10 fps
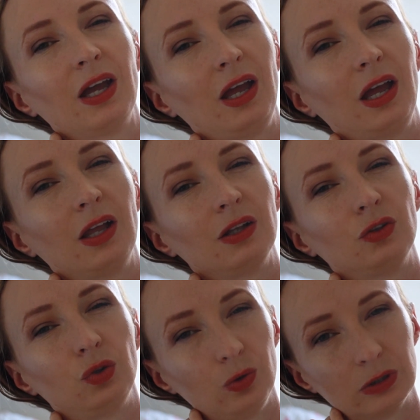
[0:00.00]

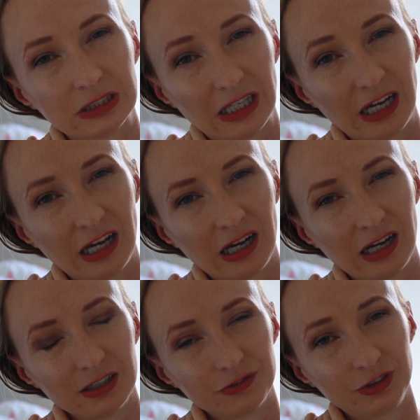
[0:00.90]
and 2 and a
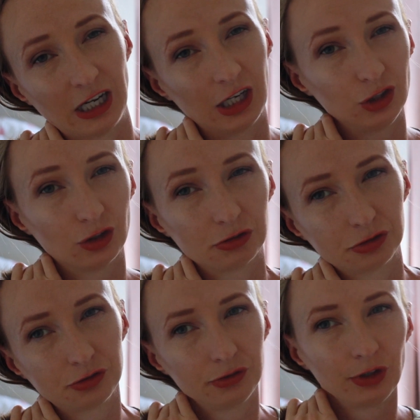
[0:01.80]
half, kind of,
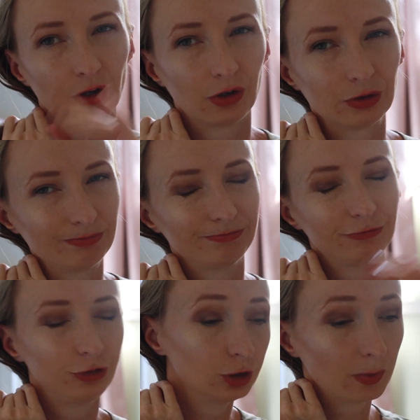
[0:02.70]
you know,
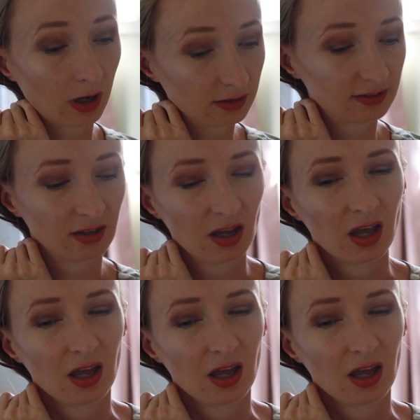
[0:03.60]
few months